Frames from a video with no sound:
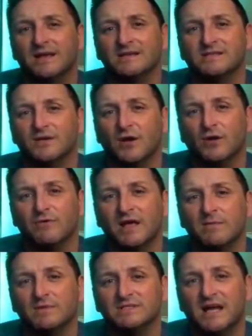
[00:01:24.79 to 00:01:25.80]
is that you're
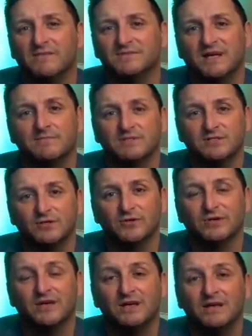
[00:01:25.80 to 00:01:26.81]
able to have time to
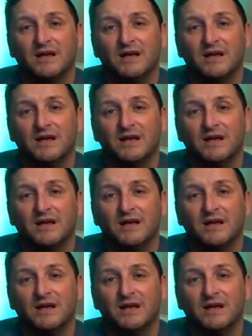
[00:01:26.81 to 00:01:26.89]
look